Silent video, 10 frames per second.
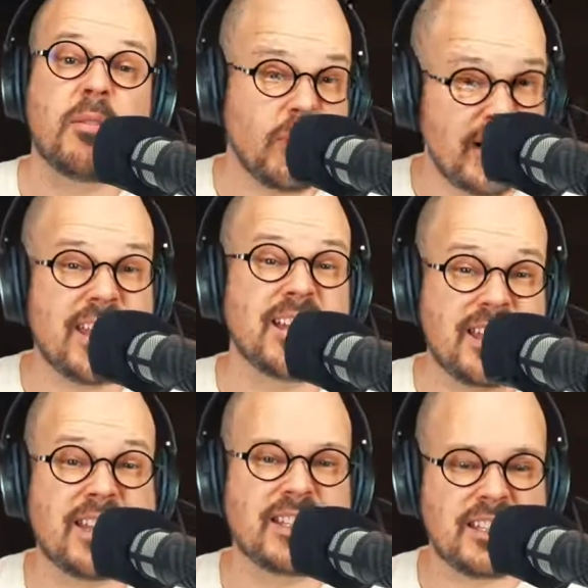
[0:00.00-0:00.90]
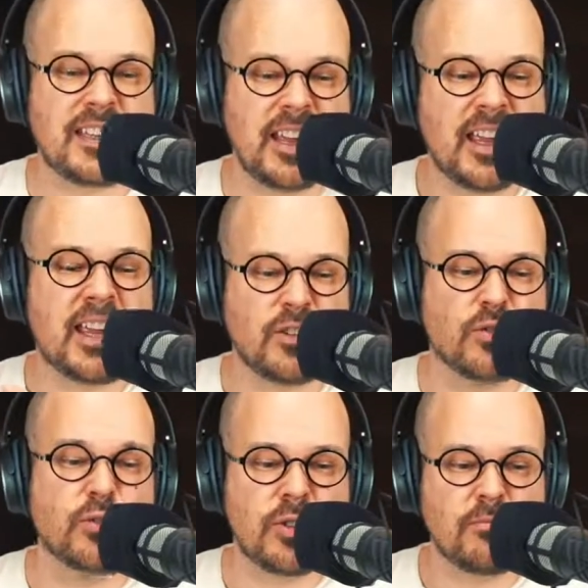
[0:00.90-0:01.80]
But it can
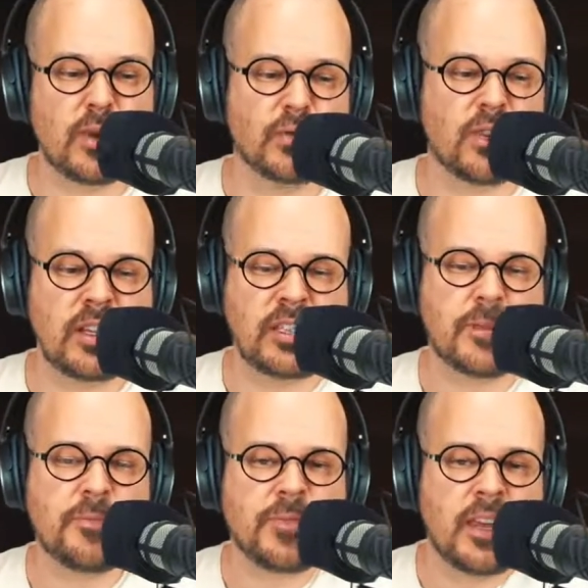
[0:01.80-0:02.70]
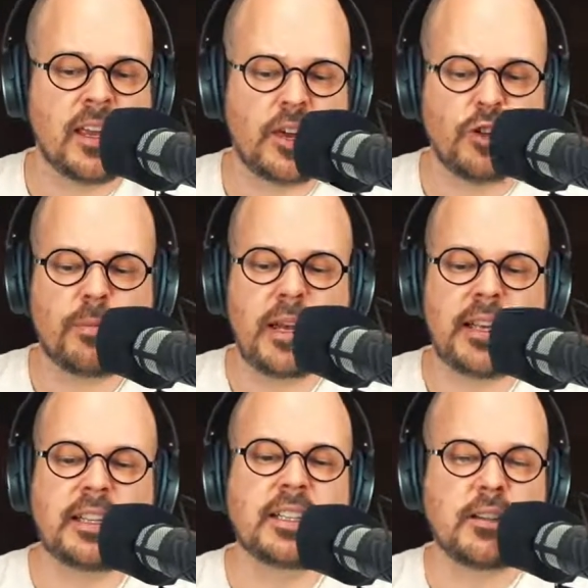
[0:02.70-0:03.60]
do the most things. You pay
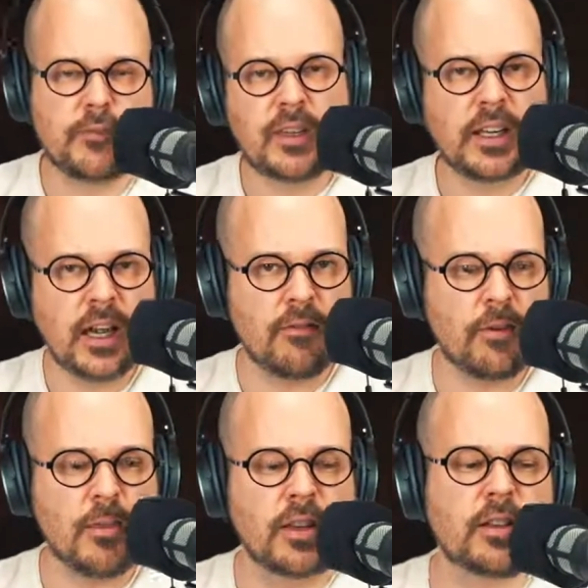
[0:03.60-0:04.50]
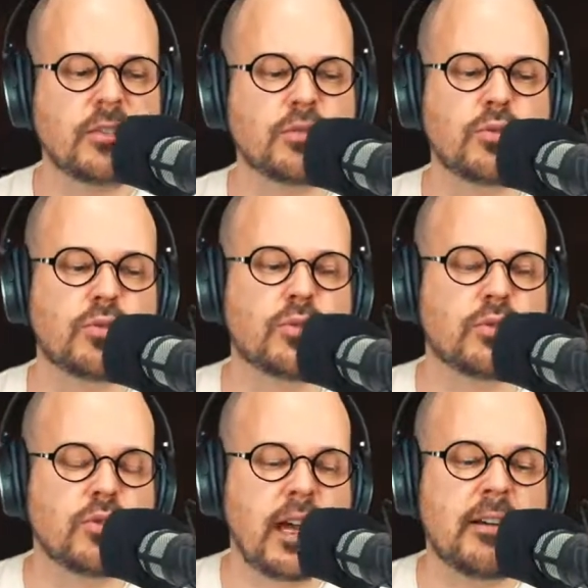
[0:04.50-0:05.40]
a little fee every month to
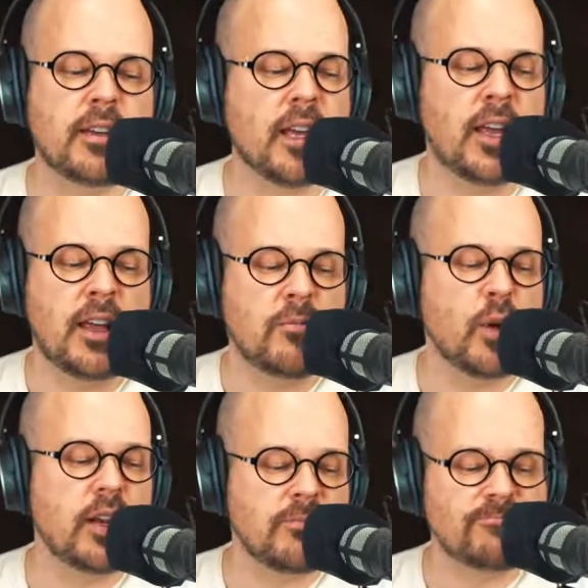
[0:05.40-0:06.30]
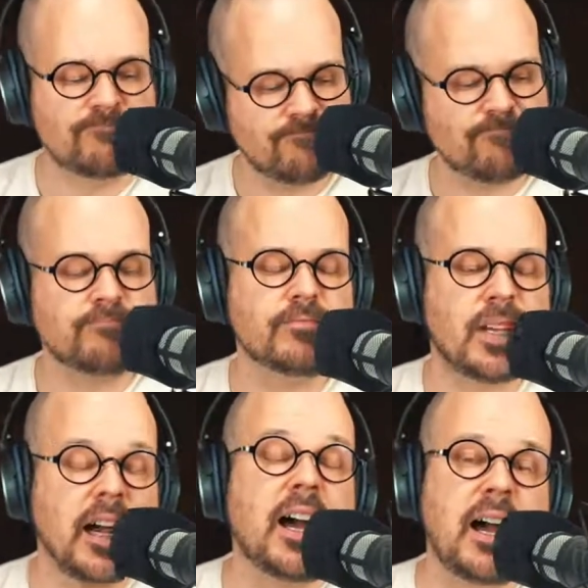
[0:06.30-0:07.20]
have it, but
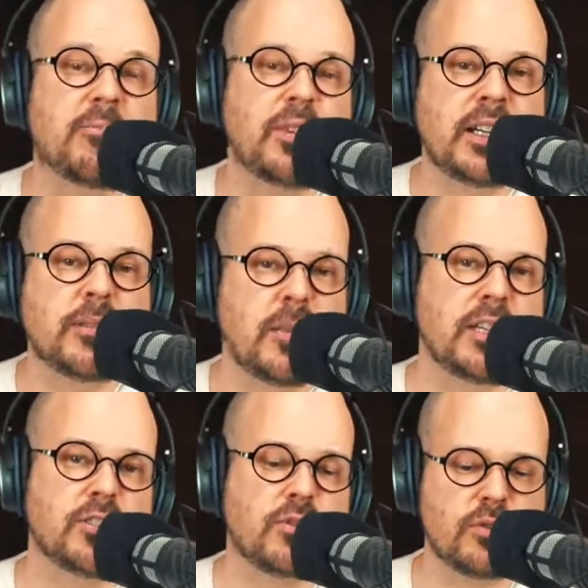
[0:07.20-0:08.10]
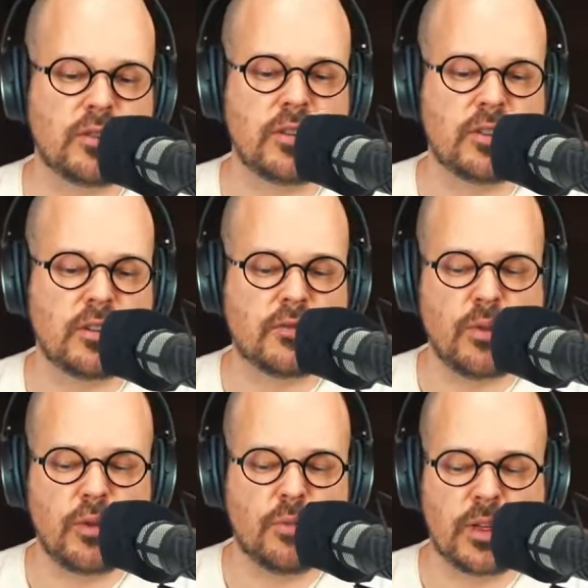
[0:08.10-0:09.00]
I'm really amazed
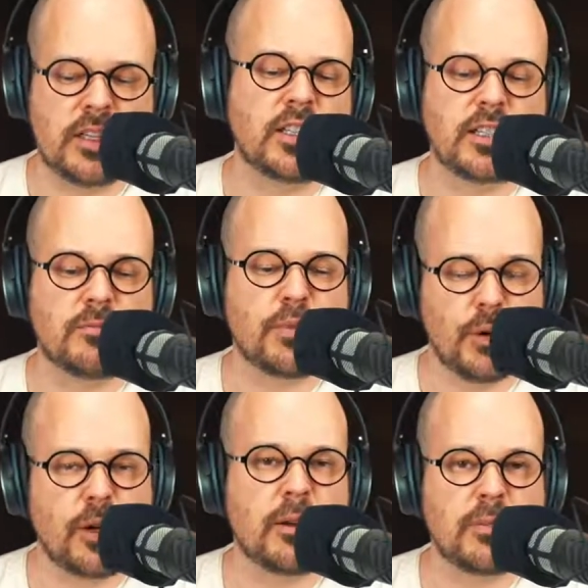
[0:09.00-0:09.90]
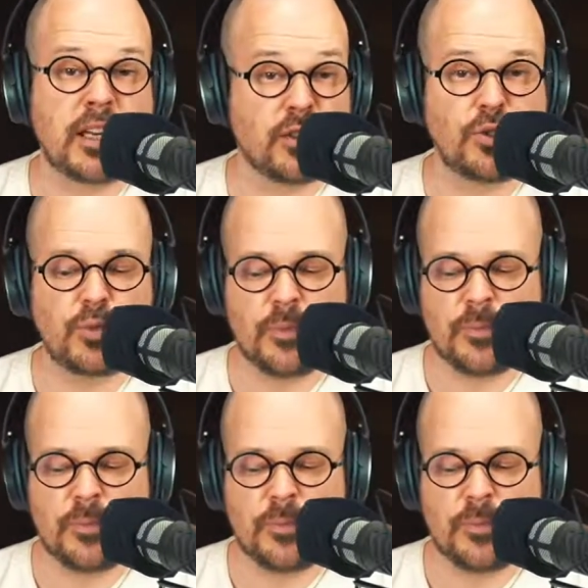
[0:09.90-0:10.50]
for what this program can do.